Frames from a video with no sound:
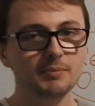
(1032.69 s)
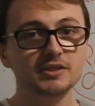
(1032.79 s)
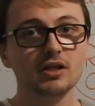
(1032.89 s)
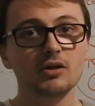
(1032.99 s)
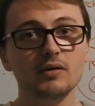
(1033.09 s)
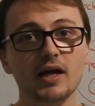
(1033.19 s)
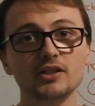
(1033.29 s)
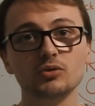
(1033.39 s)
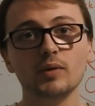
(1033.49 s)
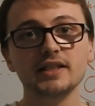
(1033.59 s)
So
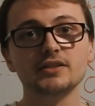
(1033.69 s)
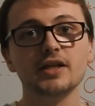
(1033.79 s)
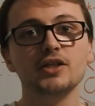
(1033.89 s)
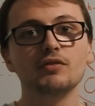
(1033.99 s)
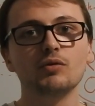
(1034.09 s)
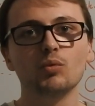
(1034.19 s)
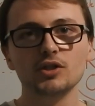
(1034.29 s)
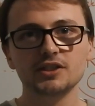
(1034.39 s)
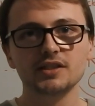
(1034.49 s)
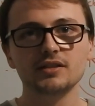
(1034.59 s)
as always, thank you for
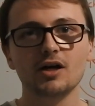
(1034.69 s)
watching.